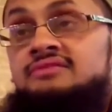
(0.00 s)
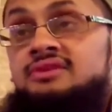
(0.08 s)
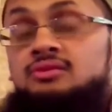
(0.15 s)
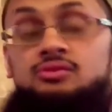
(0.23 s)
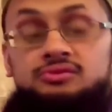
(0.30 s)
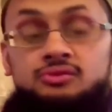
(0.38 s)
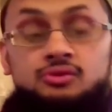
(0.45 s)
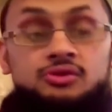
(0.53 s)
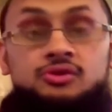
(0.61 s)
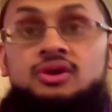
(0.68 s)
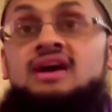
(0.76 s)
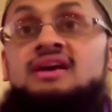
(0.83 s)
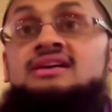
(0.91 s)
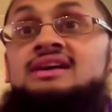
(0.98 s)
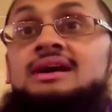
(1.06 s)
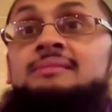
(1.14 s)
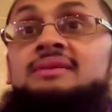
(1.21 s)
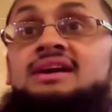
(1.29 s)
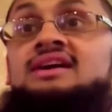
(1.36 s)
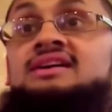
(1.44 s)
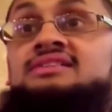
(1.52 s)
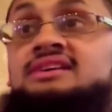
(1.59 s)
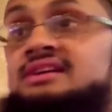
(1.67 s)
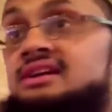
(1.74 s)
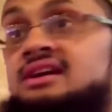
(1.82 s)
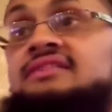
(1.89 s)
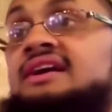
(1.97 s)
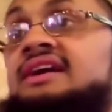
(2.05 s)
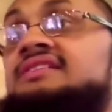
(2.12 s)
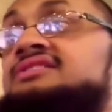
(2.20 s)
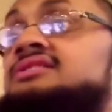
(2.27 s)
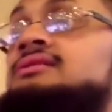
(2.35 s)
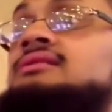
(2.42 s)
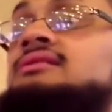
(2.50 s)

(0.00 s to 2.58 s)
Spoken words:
All your ahkam adi are that.